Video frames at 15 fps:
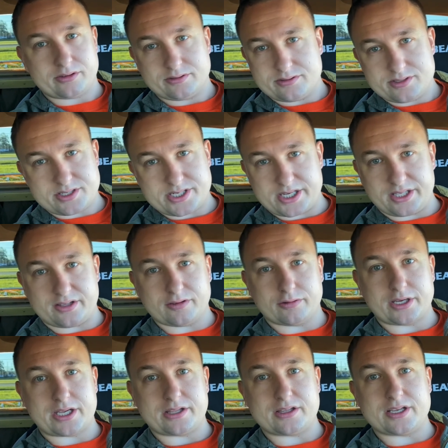
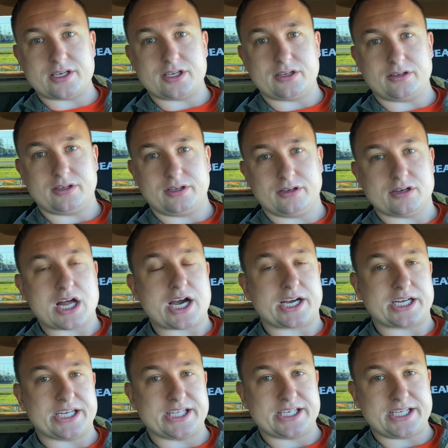C3, then you're not
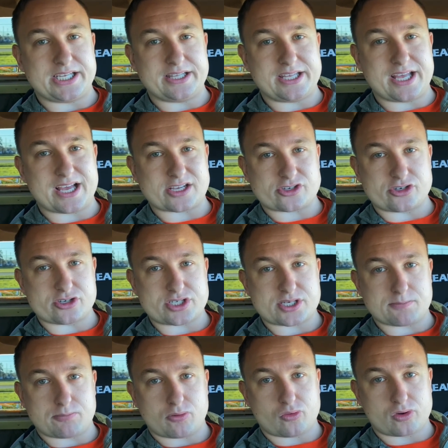going to need the extra
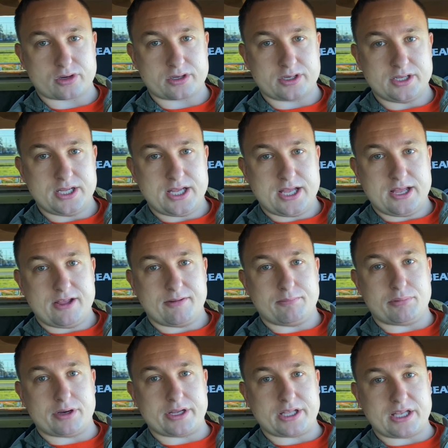support.
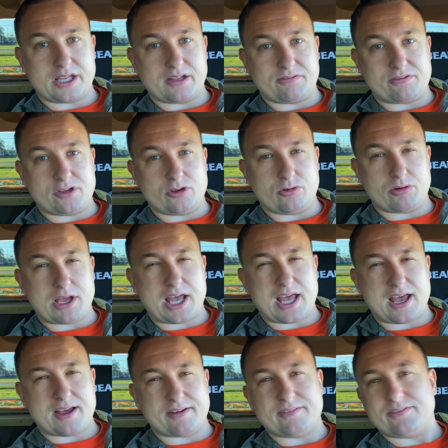But if you
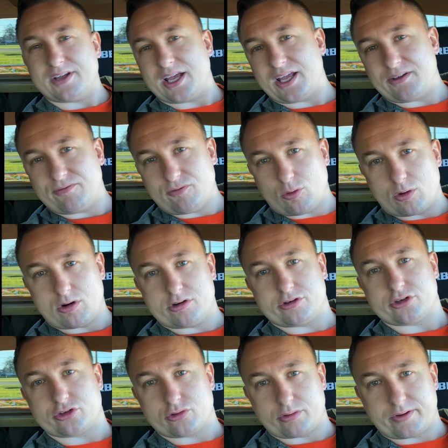have a
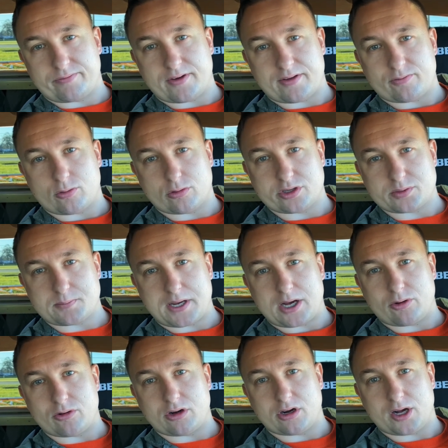425
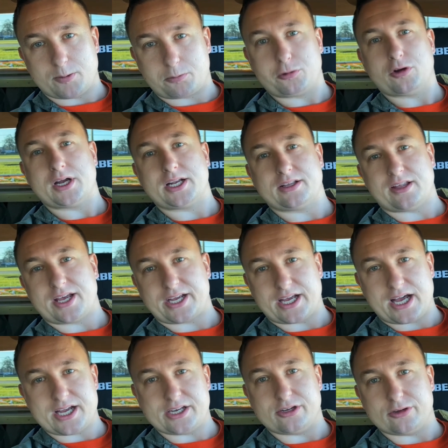horsepower upgrade like
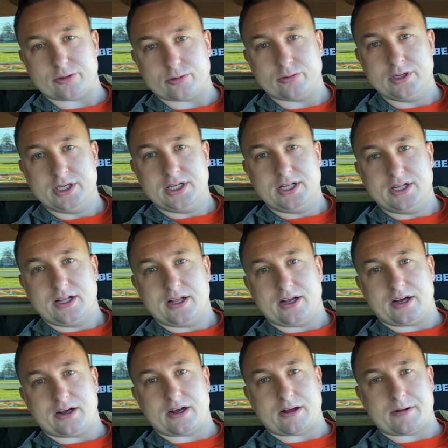I do,
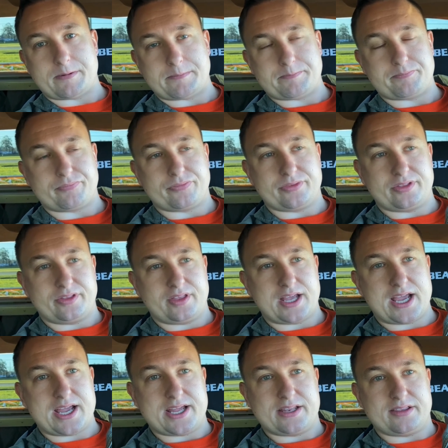um,
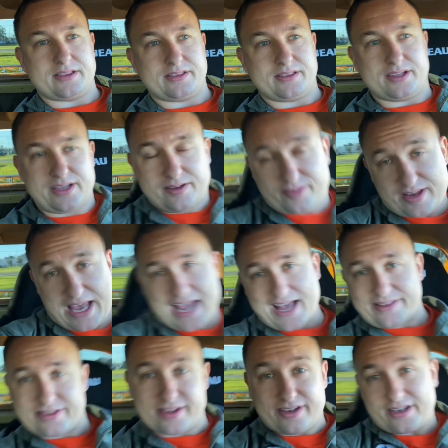then these
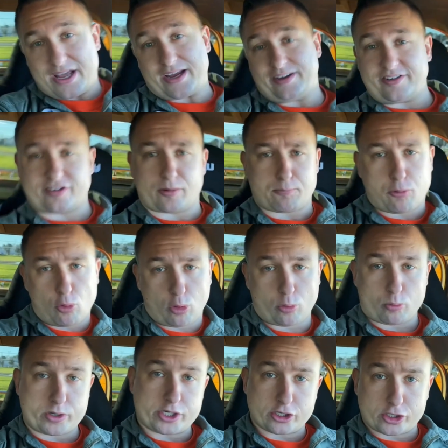add the nice support
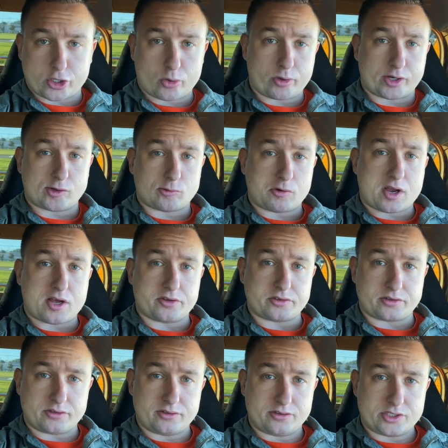when you're going
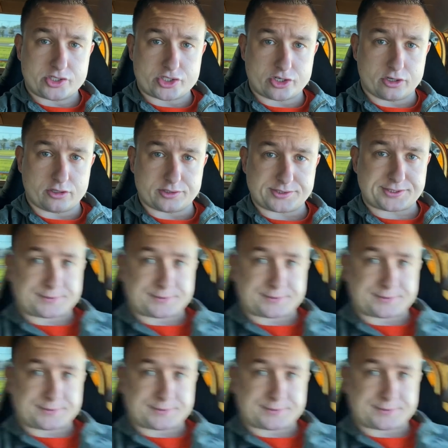around turns.